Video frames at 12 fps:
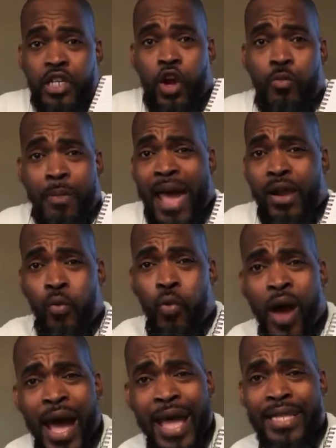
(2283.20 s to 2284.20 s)
no matter
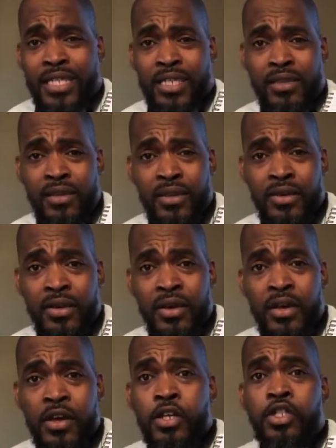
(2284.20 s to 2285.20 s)
what.
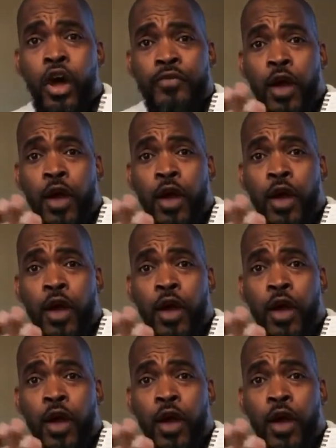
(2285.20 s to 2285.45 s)
So